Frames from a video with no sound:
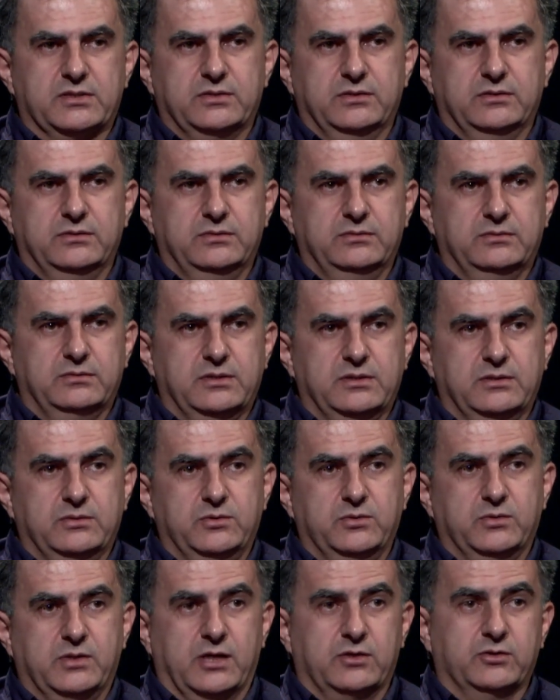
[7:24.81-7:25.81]
so uh,
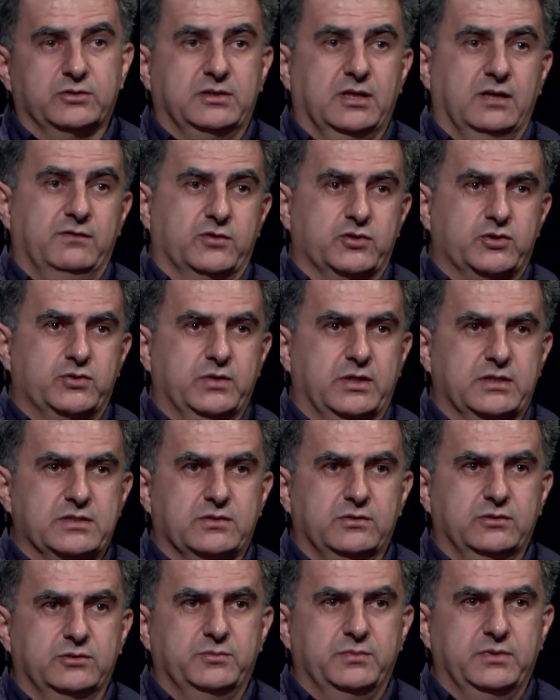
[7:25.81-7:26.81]
you cannot tell for sure it's
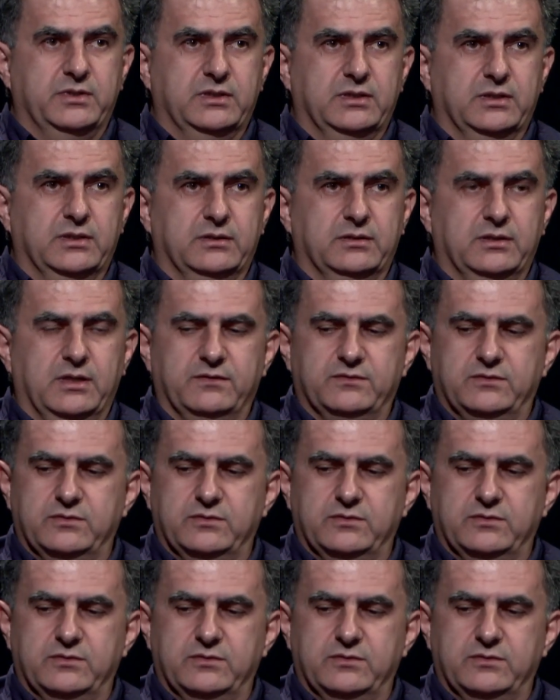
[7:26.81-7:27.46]
going to be,